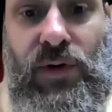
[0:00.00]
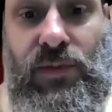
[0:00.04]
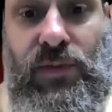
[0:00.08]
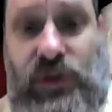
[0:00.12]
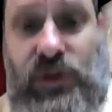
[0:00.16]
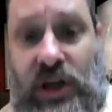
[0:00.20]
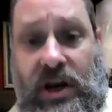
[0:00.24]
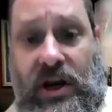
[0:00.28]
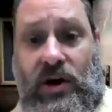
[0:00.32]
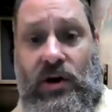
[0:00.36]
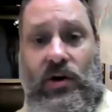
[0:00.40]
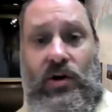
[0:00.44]

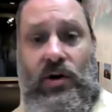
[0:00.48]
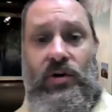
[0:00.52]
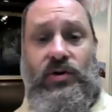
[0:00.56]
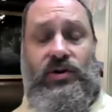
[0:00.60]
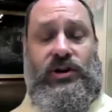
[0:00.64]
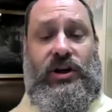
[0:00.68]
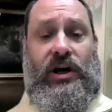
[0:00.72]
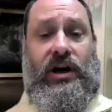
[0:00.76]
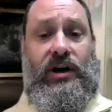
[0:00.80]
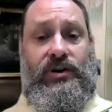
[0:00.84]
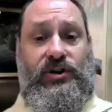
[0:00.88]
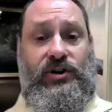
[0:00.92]
Room's
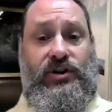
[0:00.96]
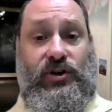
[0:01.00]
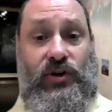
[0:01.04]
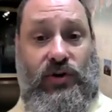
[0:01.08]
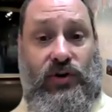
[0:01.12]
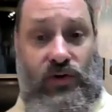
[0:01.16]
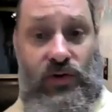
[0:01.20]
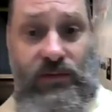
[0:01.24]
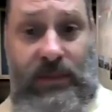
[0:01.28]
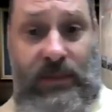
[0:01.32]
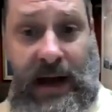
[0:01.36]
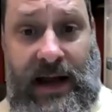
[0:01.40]
Heroes on
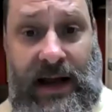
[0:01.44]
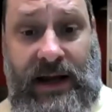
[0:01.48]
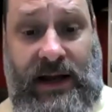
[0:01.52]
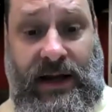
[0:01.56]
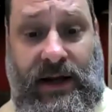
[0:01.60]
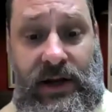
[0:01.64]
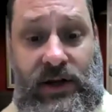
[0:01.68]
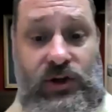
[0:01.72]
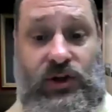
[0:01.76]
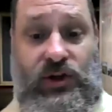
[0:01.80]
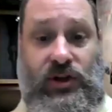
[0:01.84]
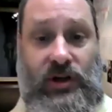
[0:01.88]
Zoom
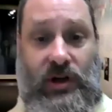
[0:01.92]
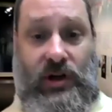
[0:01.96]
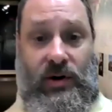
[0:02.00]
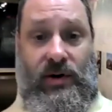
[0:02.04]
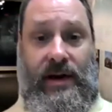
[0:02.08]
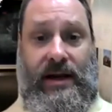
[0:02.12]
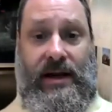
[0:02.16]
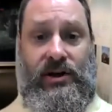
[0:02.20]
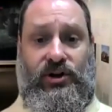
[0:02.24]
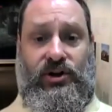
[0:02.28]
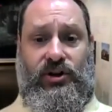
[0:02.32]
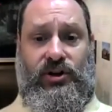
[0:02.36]

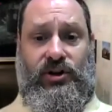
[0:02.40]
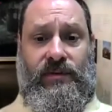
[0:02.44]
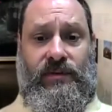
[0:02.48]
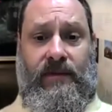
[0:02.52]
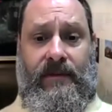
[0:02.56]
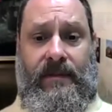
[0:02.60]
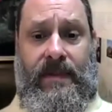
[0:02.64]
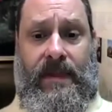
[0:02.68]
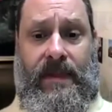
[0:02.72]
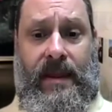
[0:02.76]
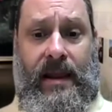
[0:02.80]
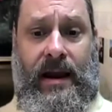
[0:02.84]
series.